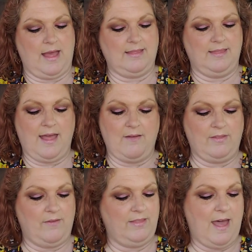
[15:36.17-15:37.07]
I love,
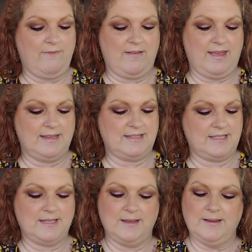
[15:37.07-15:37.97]
love, love
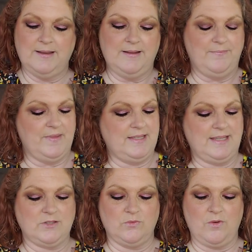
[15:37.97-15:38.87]
it. This
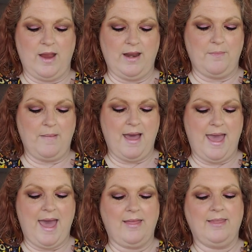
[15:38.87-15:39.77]
is right up my
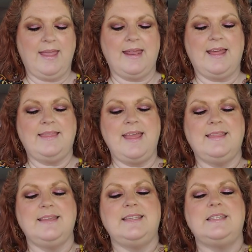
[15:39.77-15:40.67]
alley. And I
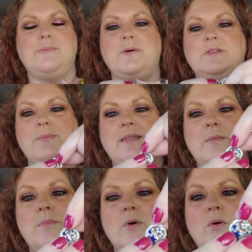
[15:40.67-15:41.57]
think this is supposed to be the
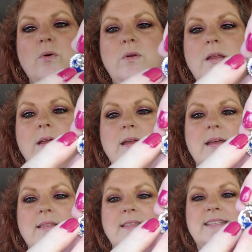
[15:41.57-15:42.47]
moon.
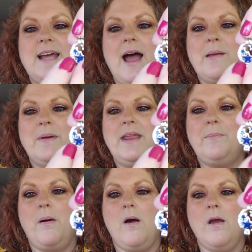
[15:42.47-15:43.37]
The diamondy
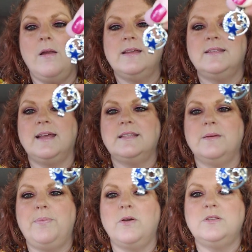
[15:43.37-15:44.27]
part is like
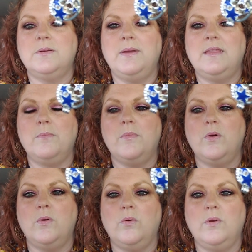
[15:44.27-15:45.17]
supposed to be the
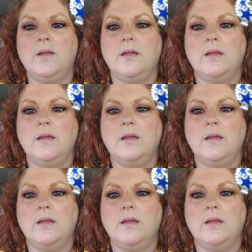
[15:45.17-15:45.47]
moon.